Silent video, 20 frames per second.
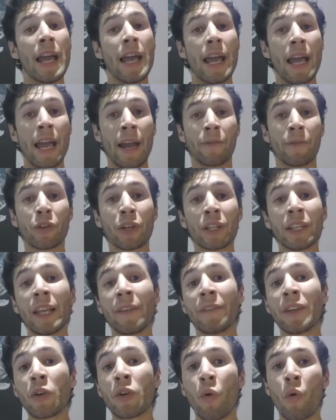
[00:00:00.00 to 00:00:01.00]
every
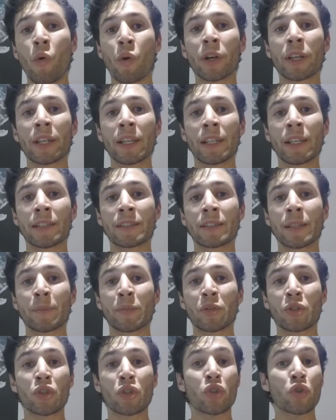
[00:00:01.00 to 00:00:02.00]
living
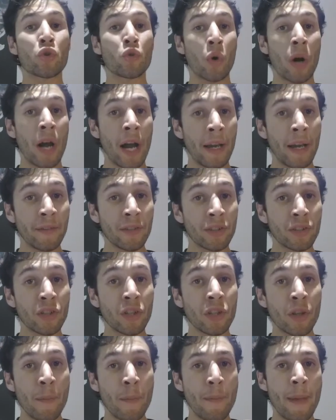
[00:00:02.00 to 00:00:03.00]
organism strives
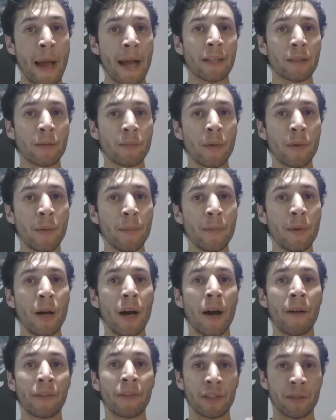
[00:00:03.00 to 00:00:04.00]
to the maximum
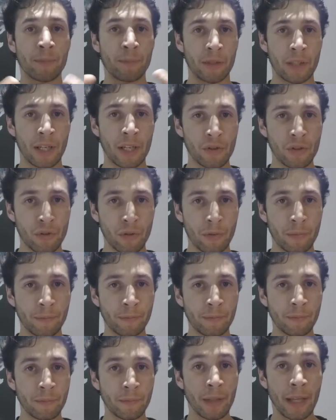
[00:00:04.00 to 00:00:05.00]
of its potential,
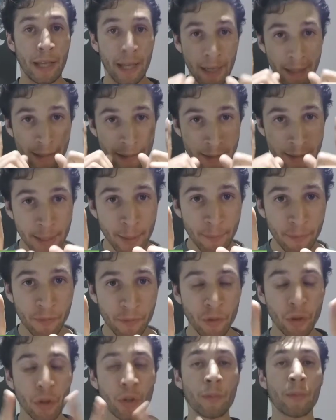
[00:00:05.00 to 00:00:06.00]
except
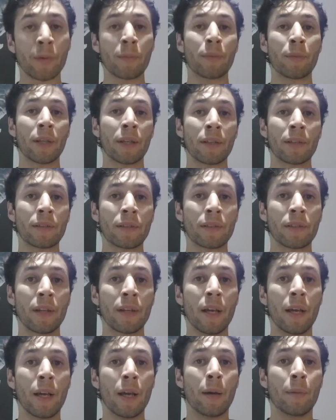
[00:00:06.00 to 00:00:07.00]
for human beings.
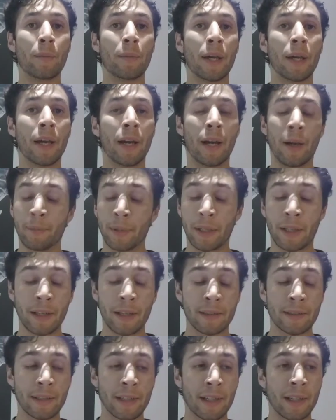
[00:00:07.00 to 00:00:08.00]

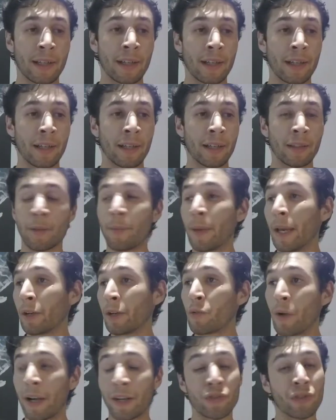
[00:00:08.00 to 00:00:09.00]
Because the man
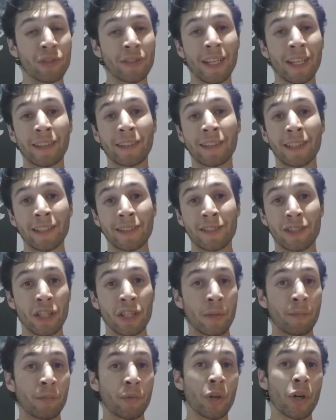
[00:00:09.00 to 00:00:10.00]
who actually said this,
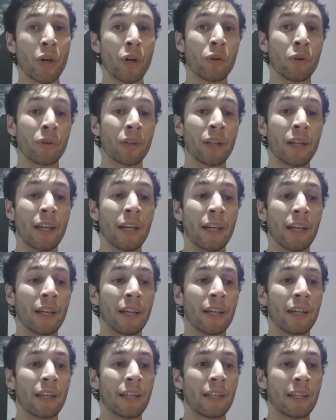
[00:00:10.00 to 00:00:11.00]
Jim Rohn,
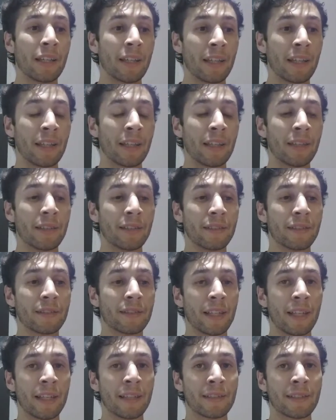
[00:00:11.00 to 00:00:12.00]
he
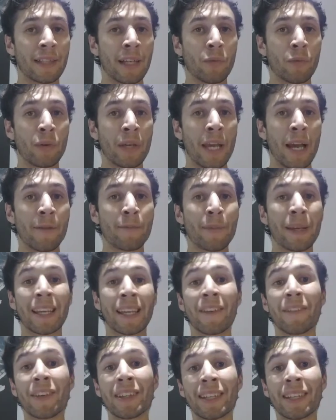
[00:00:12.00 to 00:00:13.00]
says that we have been
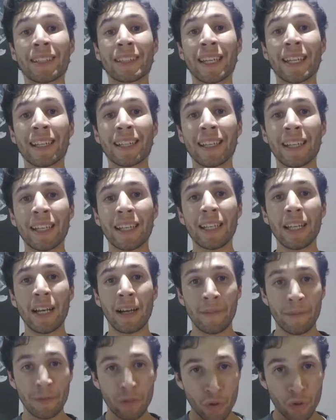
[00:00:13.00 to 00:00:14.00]
given the dignity
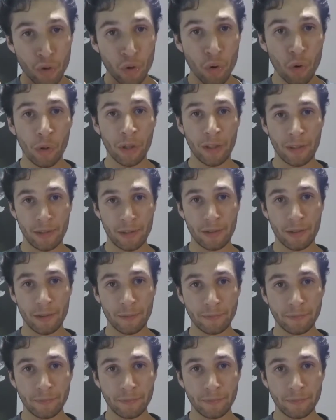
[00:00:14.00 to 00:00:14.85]
of choice.